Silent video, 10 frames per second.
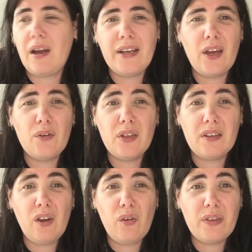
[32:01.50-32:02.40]
know that
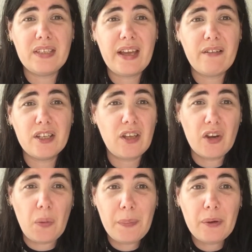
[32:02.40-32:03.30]
a lot of these areas are
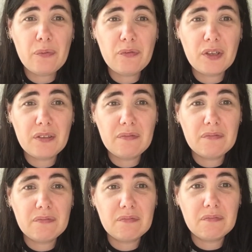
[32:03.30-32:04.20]
not built for
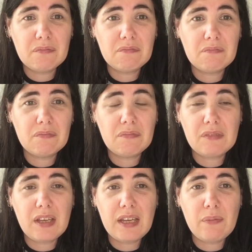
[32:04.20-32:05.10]

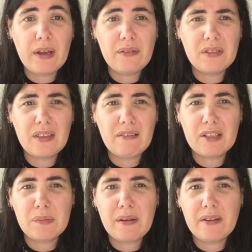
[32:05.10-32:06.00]
the heat waves that they're
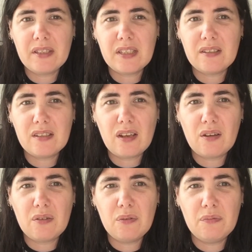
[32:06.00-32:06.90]
experiencing,
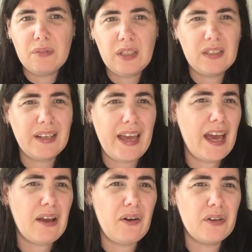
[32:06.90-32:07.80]
so things like
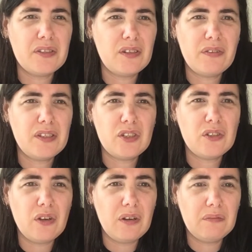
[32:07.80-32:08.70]
aircon and stuff is just
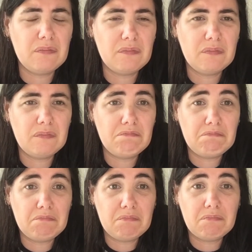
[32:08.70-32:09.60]
not
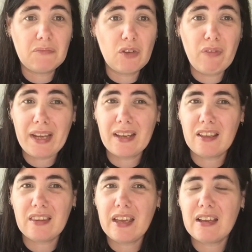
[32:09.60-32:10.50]
a regular
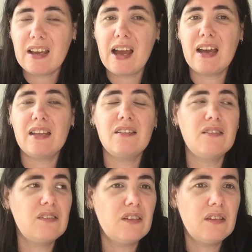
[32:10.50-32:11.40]
thing.
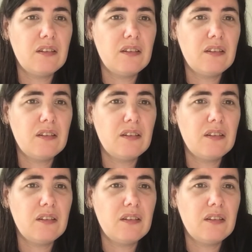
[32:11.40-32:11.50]
And